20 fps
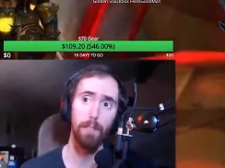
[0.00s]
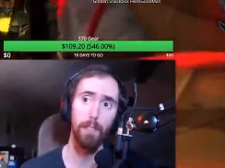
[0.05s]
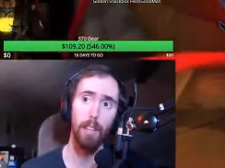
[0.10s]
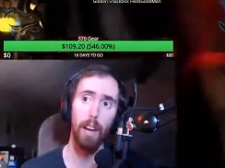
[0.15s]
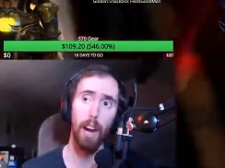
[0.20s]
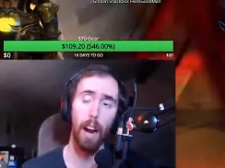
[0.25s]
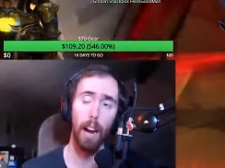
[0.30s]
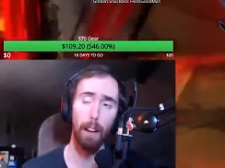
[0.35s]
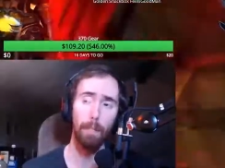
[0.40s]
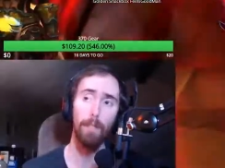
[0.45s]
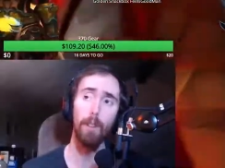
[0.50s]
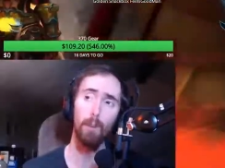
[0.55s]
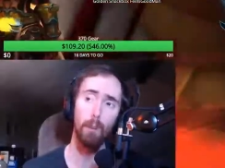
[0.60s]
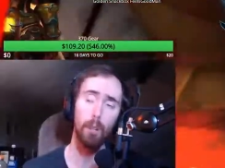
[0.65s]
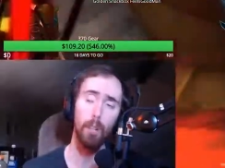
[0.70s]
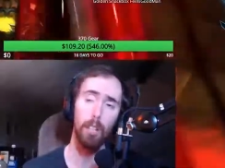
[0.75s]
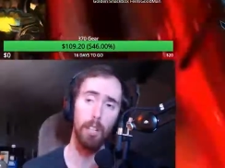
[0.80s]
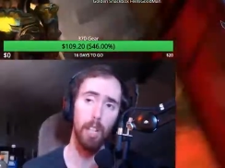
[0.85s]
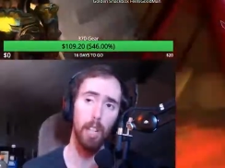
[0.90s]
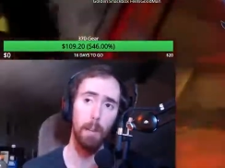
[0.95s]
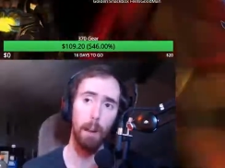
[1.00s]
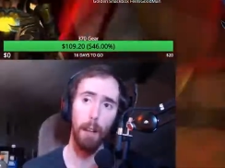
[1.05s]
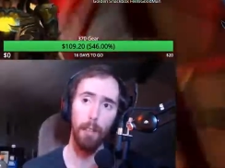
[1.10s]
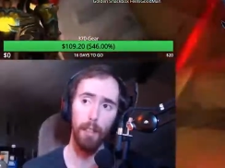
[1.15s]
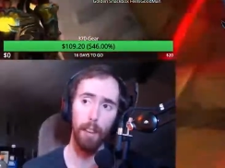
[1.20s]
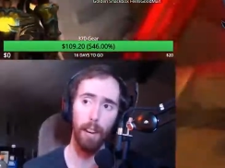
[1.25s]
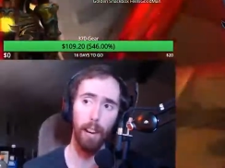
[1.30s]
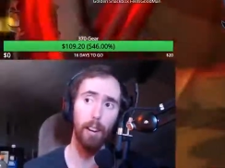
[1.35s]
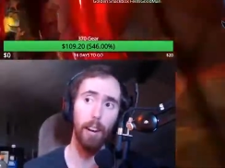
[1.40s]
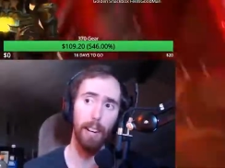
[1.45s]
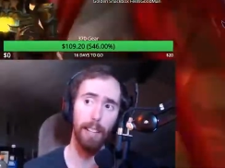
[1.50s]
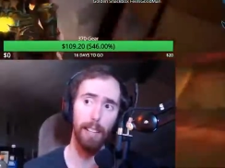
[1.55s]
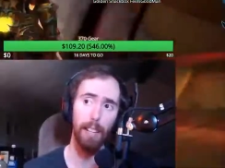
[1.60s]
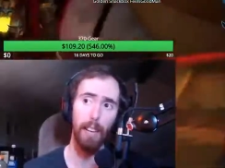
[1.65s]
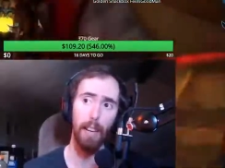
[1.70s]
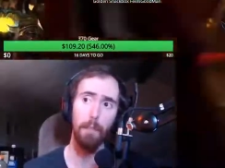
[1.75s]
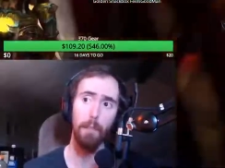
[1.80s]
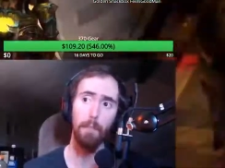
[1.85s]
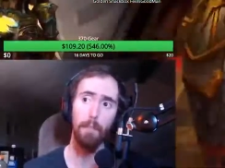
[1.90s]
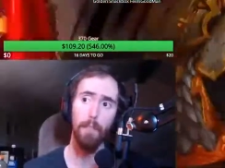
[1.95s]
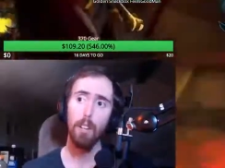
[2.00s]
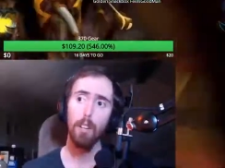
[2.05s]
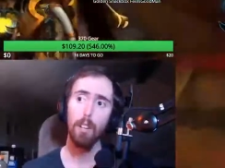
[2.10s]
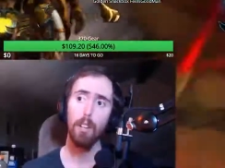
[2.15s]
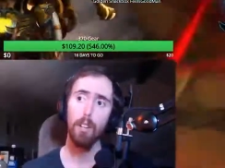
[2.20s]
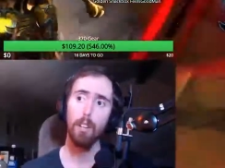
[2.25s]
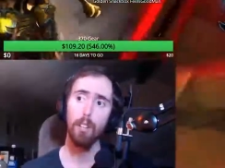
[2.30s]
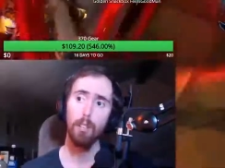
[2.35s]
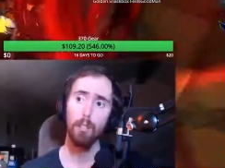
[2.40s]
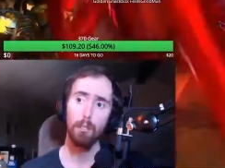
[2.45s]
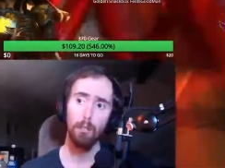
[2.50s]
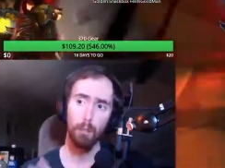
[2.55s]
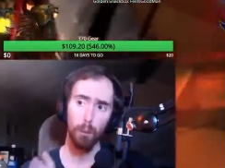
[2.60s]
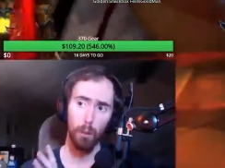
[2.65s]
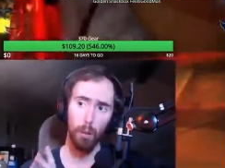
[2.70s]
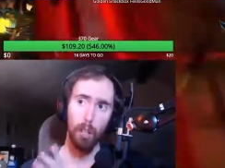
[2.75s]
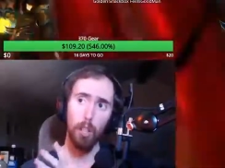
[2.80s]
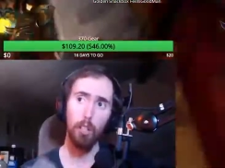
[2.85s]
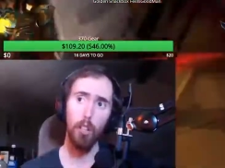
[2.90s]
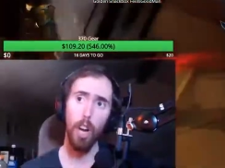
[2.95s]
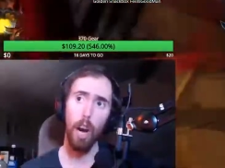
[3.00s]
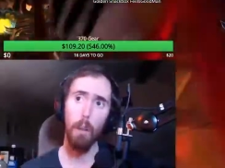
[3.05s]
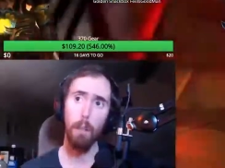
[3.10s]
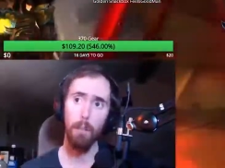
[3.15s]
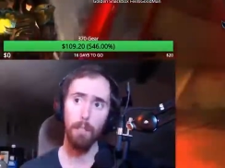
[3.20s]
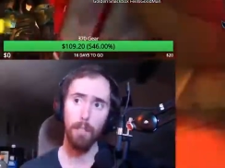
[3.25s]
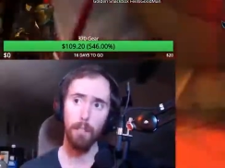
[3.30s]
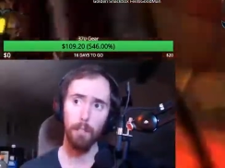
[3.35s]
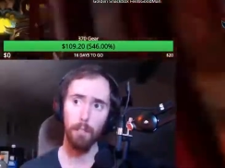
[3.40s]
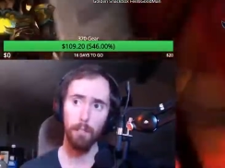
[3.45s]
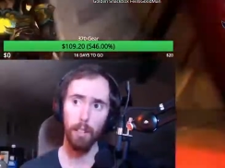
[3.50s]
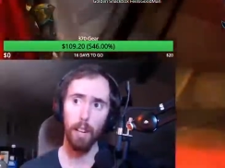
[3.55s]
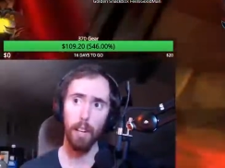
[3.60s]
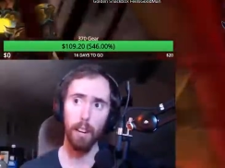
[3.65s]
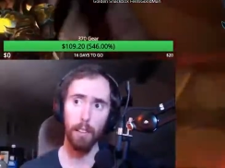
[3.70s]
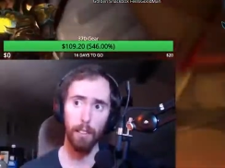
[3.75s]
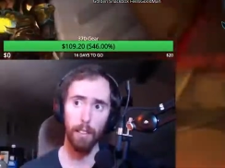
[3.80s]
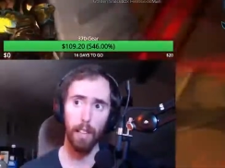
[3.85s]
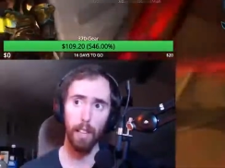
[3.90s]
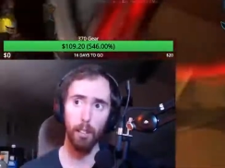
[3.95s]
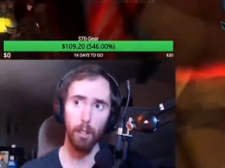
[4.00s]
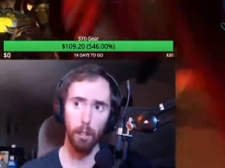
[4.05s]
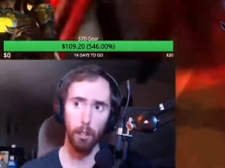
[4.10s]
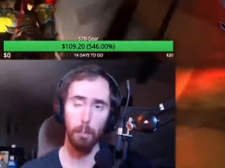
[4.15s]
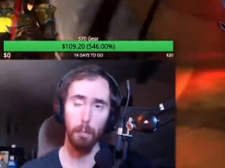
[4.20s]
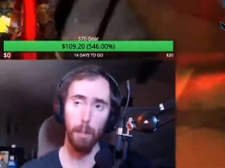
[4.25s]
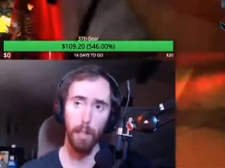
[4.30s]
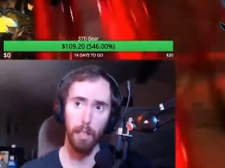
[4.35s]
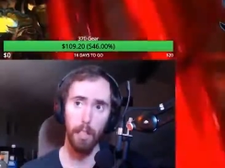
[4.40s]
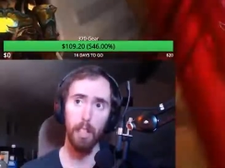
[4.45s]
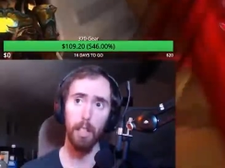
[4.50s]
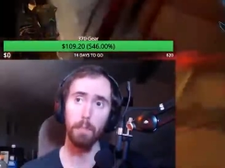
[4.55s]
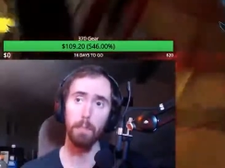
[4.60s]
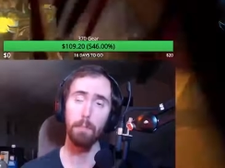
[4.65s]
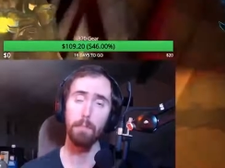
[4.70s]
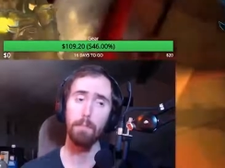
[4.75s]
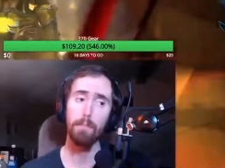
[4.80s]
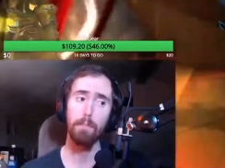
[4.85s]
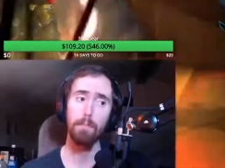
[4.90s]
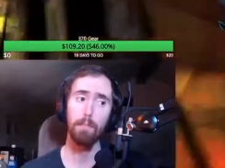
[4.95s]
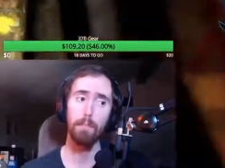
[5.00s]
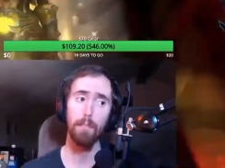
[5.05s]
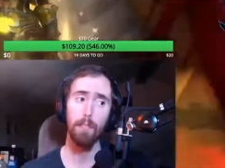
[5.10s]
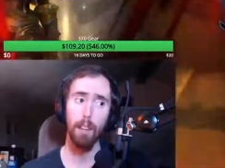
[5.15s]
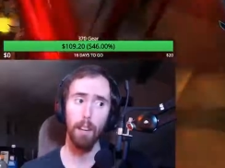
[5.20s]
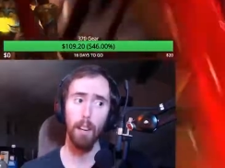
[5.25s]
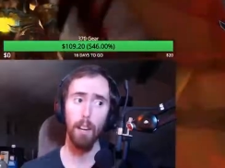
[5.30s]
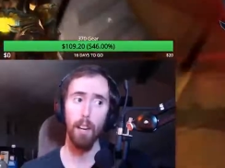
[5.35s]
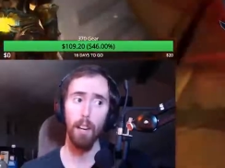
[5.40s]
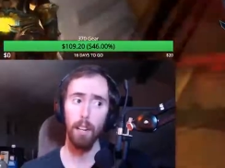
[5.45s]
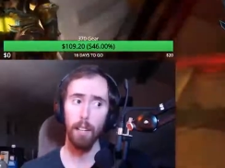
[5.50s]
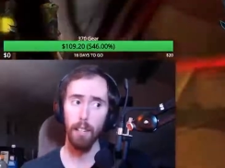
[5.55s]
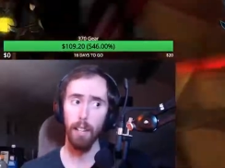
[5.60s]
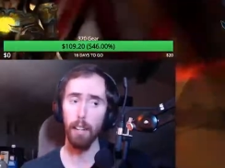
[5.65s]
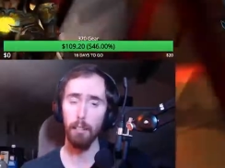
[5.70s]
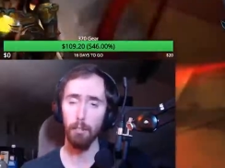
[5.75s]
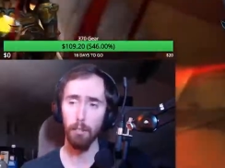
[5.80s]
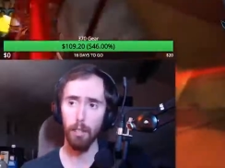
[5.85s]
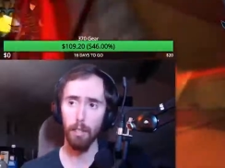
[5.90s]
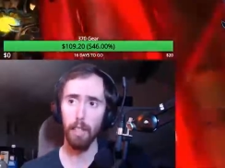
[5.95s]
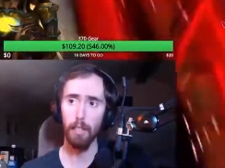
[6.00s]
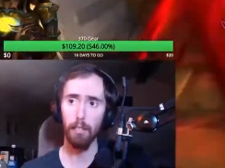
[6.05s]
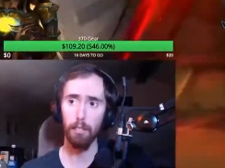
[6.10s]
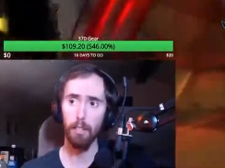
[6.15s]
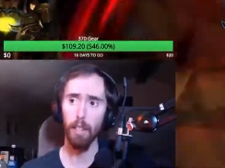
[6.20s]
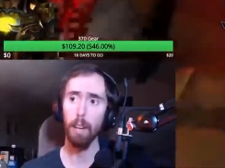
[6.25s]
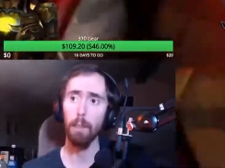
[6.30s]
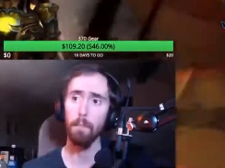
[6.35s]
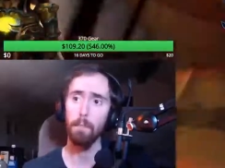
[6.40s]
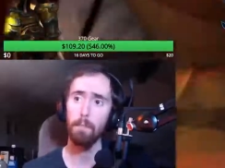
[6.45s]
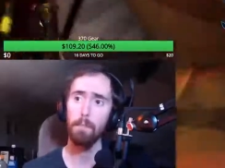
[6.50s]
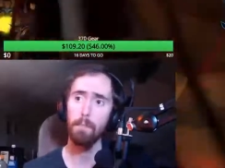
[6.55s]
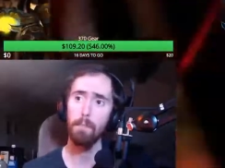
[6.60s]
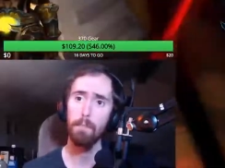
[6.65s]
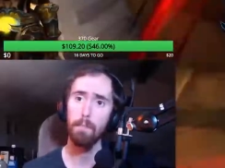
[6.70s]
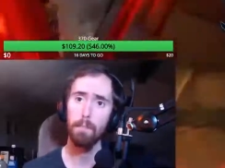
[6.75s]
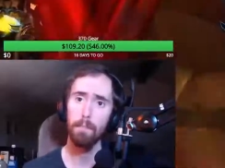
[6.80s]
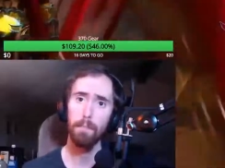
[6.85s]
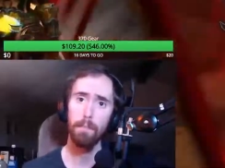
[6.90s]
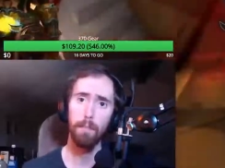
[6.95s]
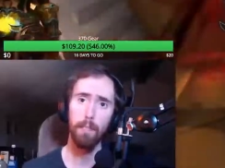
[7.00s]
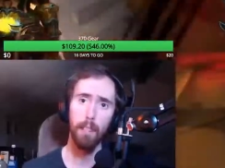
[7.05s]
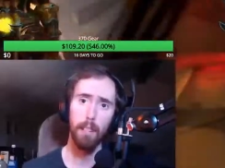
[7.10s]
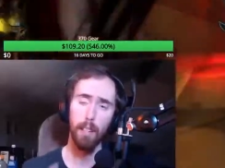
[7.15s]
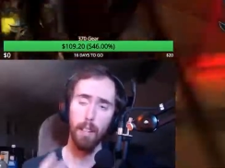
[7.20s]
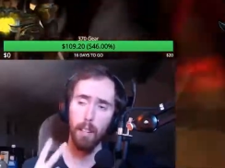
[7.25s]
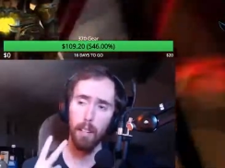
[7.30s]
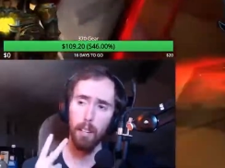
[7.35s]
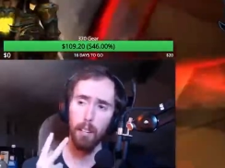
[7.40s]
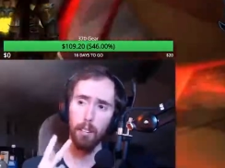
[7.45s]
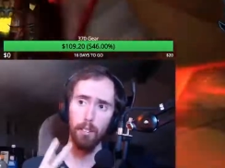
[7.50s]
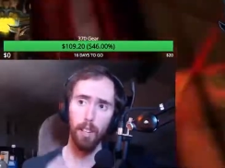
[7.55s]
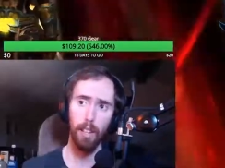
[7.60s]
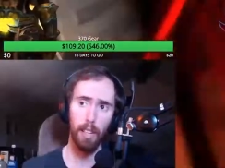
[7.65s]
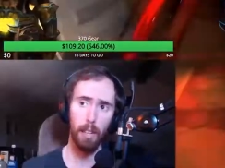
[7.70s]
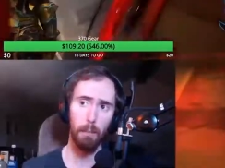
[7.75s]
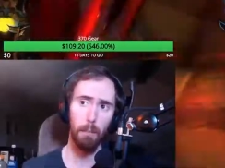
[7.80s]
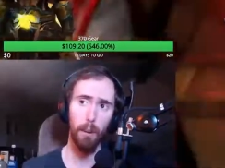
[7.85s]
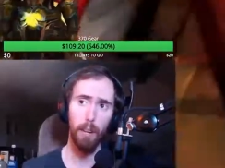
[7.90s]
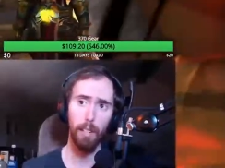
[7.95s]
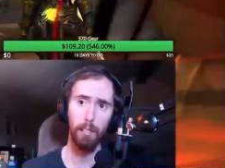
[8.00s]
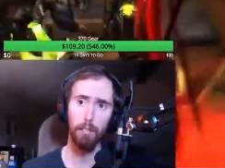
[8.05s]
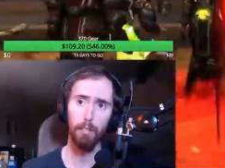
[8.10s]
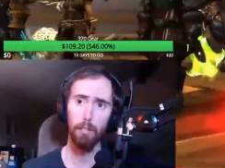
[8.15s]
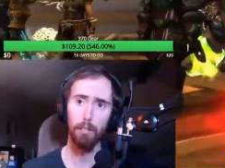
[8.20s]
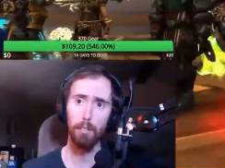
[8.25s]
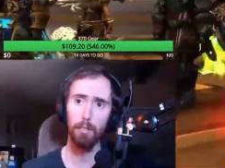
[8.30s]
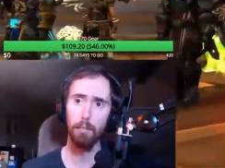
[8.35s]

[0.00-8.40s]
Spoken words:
I feel really good about that. I like that. So good job with this set. I think it looks pretty good. Nice looking set. Second place.